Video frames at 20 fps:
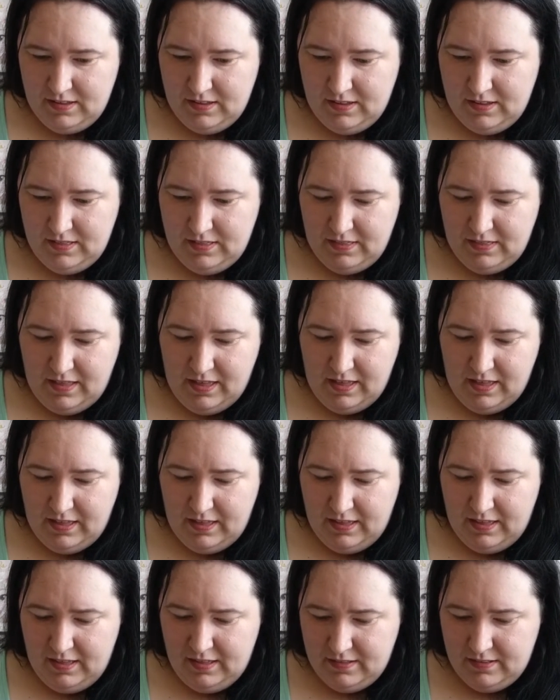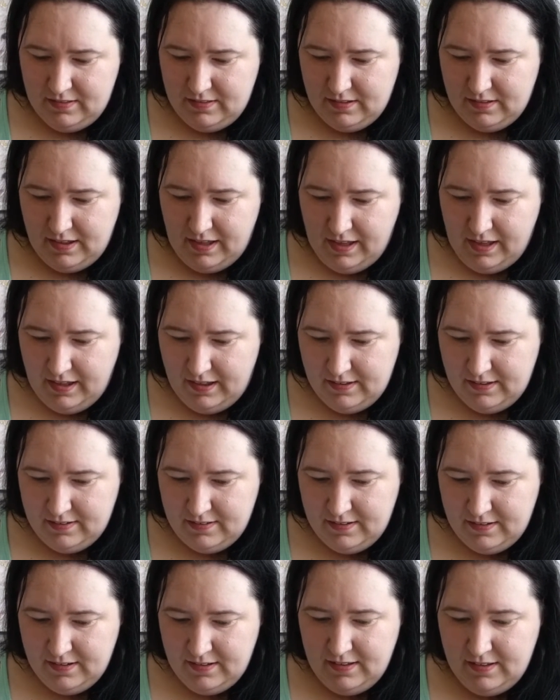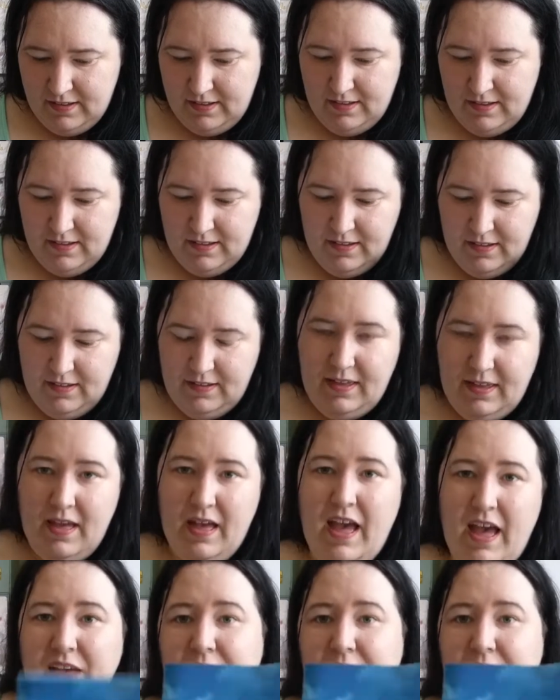there, the cast. Yeah,